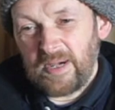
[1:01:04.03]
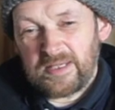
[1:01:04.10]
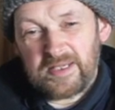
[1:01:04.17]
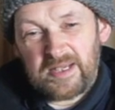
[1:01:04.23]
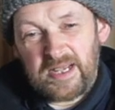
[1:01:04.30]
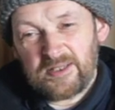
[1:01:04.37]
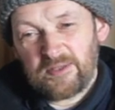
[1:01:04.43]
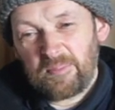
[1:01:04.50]

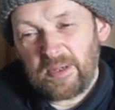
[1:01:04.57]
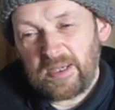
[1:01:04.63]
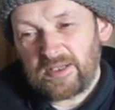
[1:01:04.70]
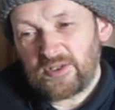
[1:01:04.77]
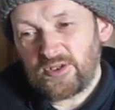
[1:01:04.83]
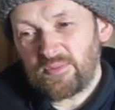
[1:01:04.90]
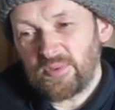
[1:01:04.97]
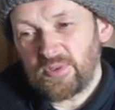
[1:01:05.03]

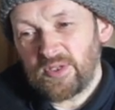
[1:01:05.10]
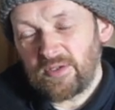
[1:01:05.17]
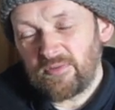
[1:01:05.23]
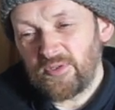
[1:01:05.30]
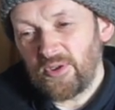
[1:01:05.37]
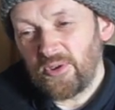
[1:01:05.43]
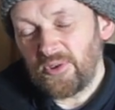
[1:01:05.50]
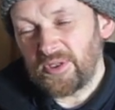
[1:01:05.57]
grandparents would have
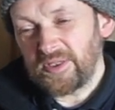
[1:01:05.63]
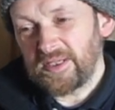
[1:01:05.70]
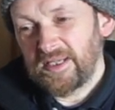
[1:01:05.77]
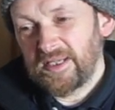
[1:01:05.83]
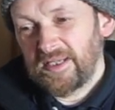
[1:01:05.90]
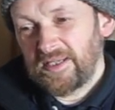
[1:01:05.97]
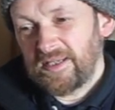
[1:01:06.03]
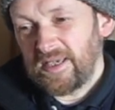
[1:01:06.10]
known
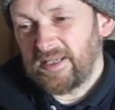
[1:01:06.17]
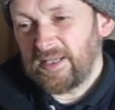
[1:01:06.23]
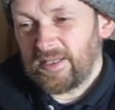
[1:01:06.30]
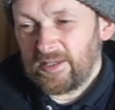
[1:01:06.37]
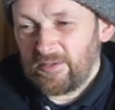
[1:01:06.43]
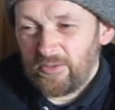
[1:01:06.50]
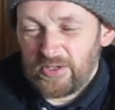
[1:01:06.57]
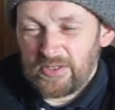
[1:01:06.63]

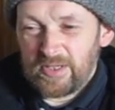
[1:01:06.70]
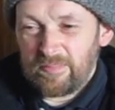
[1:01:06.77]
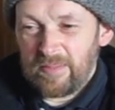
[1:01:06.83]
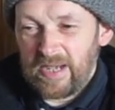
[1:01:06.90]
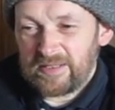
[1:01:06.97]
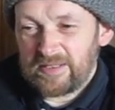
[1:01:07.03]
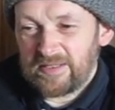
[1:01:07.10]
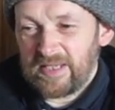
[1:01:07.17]
anything further
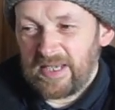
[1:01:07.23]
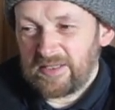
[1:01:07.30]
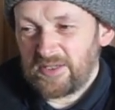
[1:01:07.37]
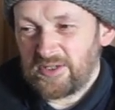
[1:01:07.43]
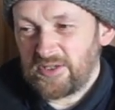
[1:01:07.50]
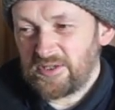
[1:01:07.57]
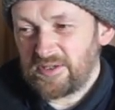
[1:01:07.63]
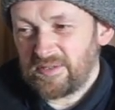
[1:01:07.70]
back than that
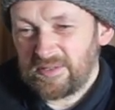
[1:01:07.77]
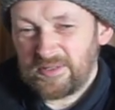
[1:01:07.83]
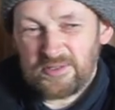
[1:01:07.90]
is